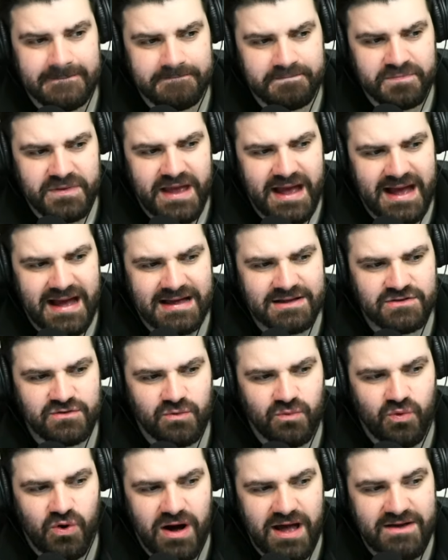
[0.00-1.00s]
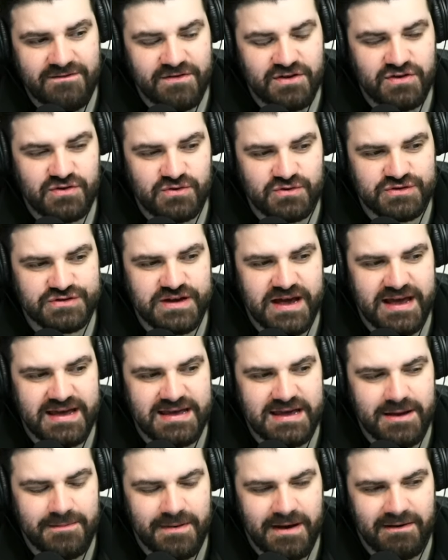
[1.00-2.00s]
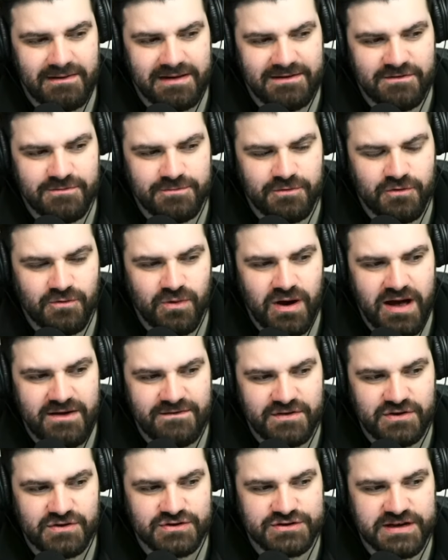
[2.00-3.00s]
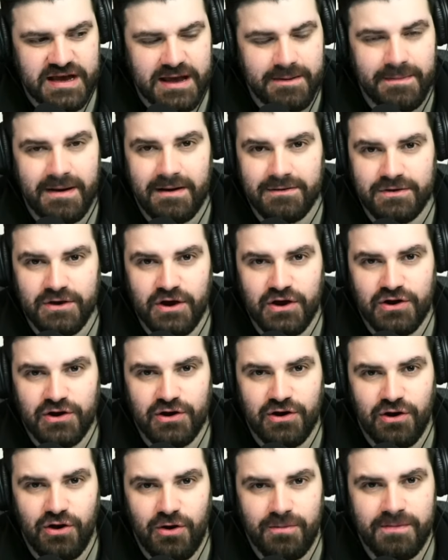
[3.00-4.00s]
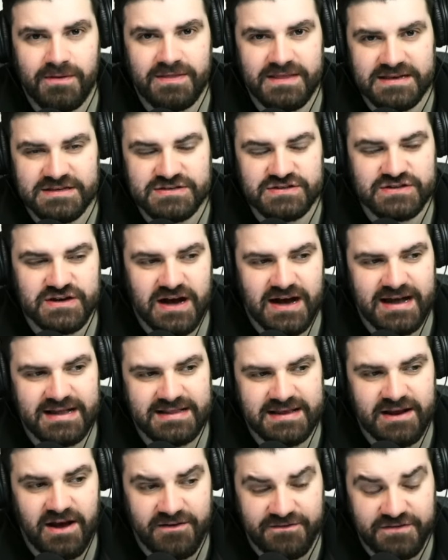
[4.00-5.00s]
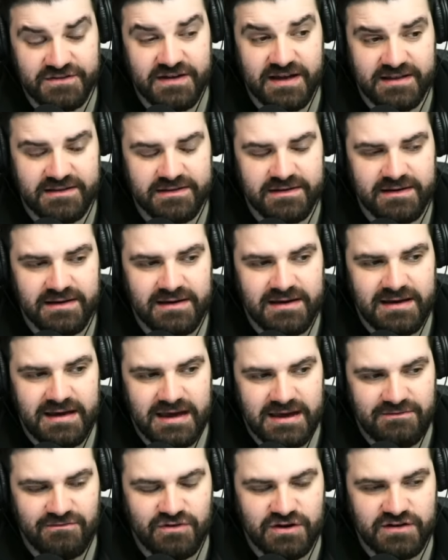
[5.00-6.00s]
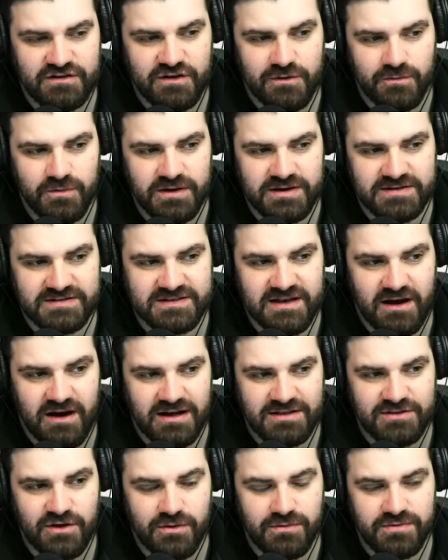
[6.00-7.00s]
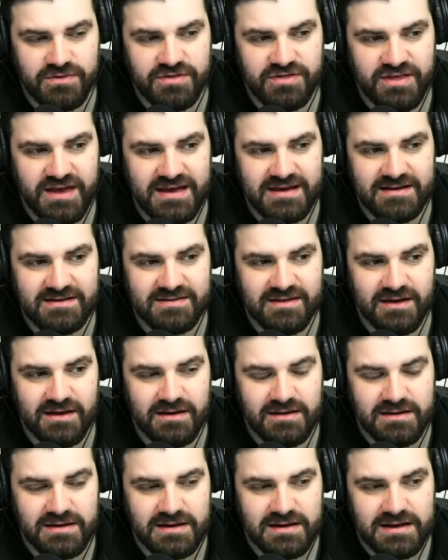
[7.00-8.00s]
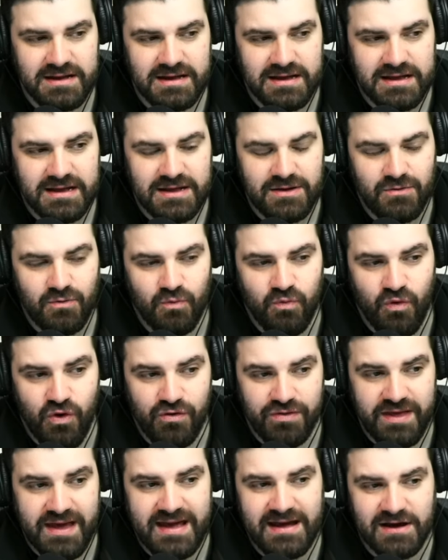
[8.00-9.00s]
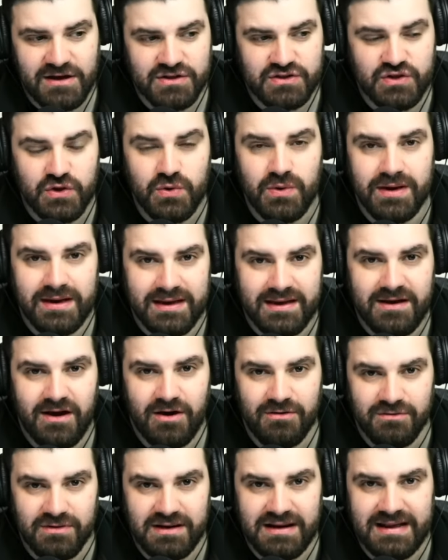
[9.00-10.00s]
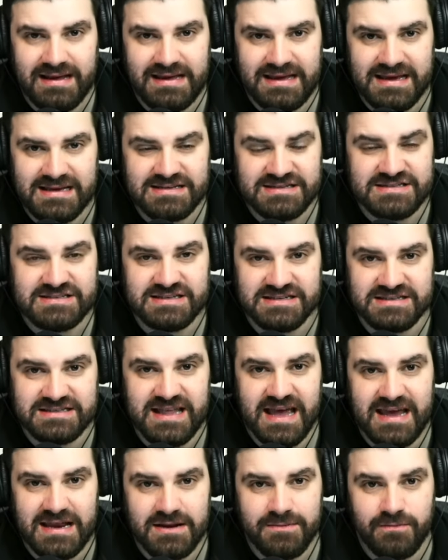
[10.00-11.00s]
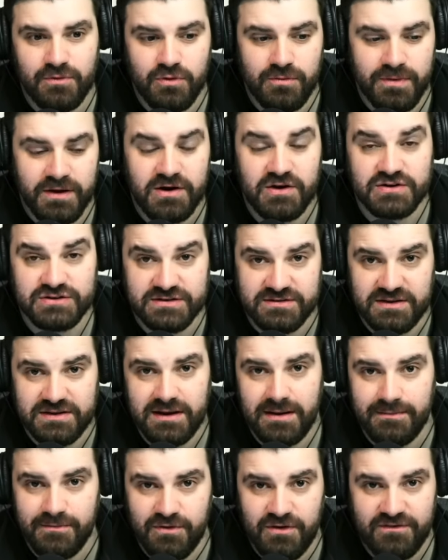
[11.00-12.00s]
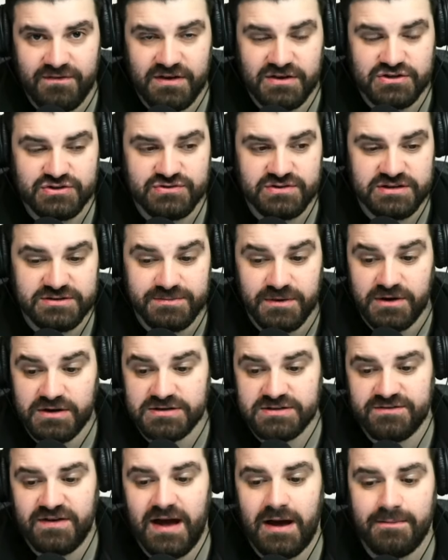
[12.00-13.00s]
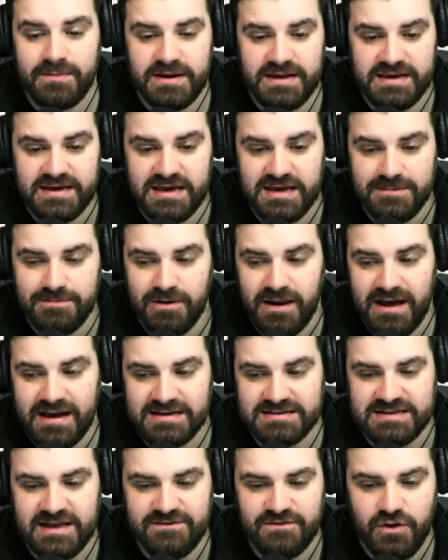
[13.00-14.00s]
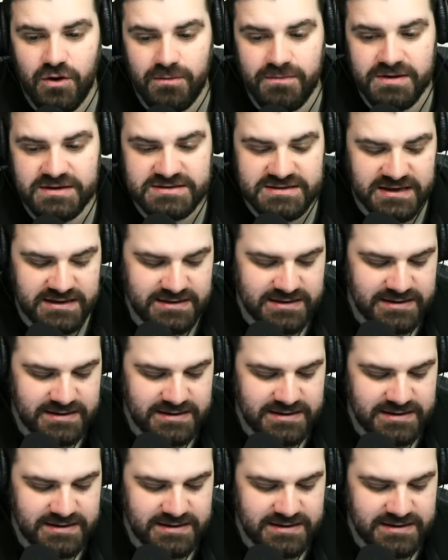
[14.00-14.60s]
And whatever you say about Liverpool, whatever you say about Jurgen Klopp and this side, and I've said in recent weeks that I don't think that what they are doing currently is sustainable because of the number of injuries, because of how many key players they've got missing.